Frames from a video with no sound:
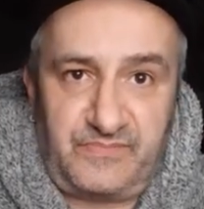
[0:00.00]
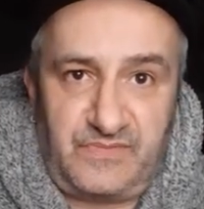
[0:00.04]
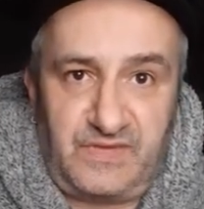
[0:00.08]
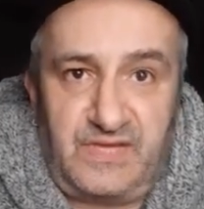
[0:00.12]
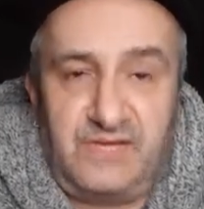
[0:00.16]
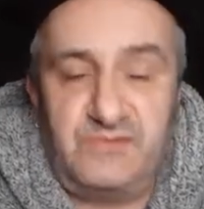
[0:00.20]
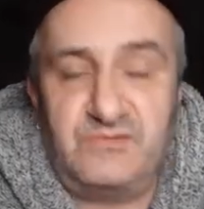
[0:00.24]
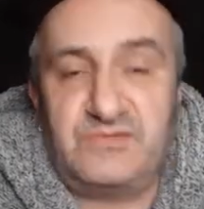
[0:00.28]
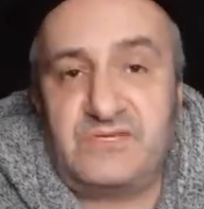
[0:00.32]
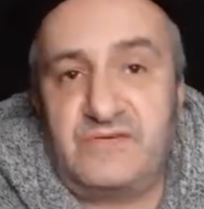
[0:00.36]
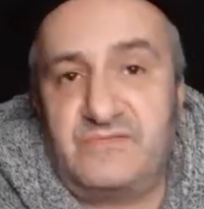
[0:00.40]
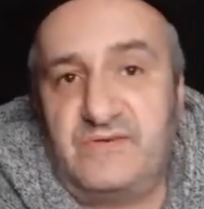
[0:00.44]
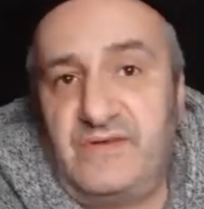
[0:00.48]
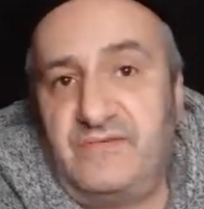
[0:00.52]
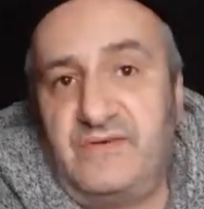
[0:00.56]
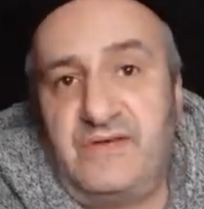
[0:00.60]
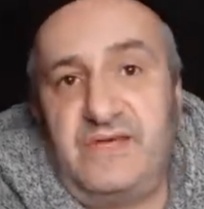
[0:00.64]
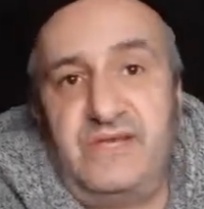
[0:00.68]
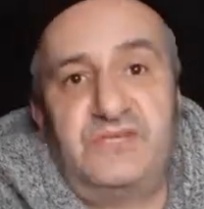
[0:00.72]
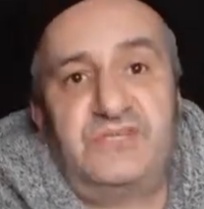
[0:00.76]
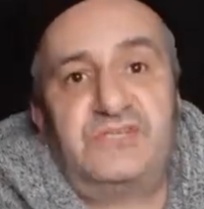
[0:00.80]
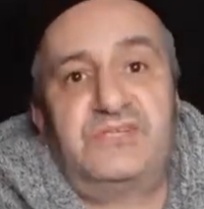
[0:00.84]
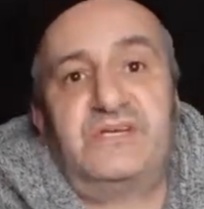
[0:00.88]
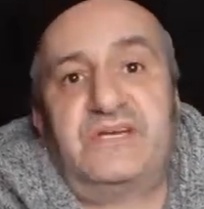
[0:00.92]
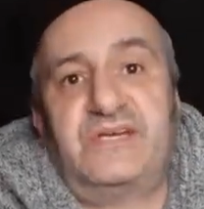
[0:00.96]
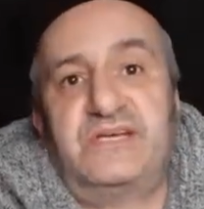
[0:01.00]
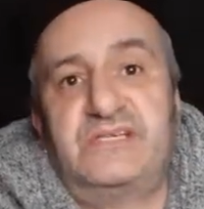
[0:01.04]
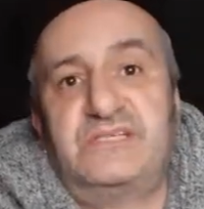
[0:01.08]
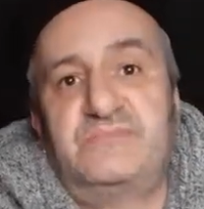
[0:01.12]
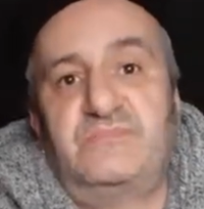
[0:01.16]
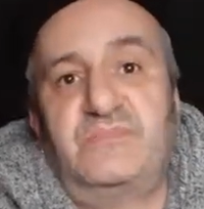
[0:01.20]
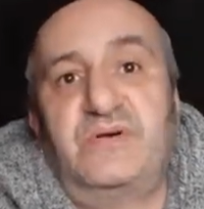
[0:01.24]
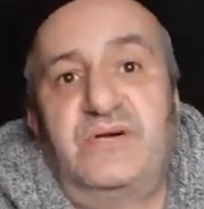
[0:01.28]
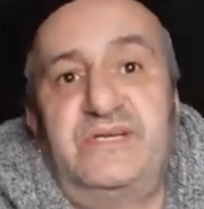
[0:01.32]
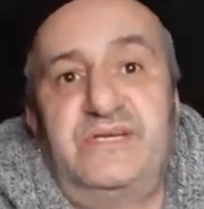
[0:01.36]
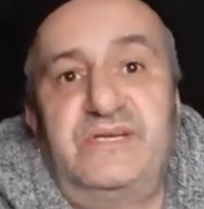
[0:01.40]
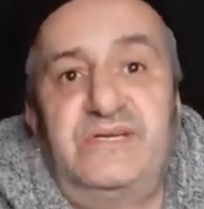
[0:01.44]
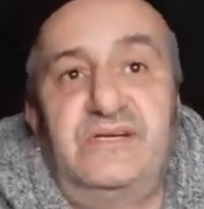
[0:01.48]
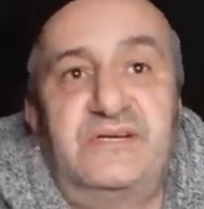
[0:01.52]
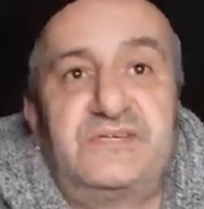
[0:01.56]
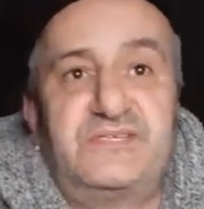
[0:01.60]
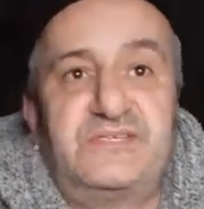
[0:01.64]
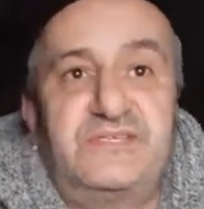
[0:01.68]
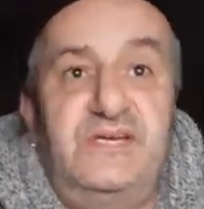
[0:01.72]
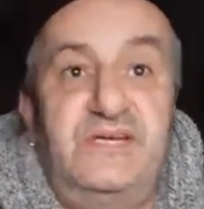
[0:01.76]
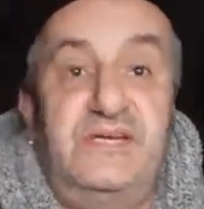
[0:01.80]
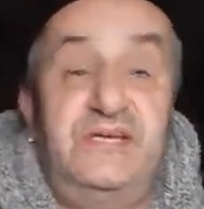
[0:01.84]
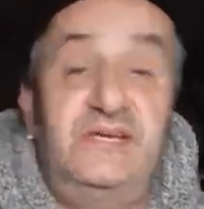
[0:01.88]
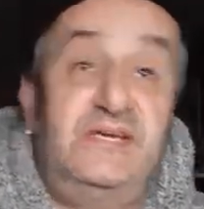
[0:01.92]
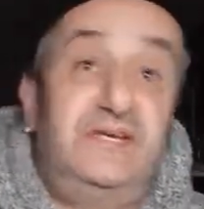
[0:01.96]
He was a revelation against Mikey
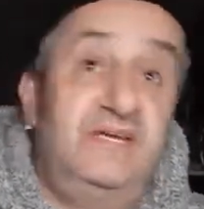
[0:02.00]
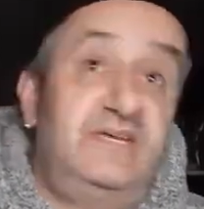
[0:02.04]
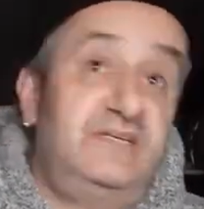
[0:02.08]
Garcia.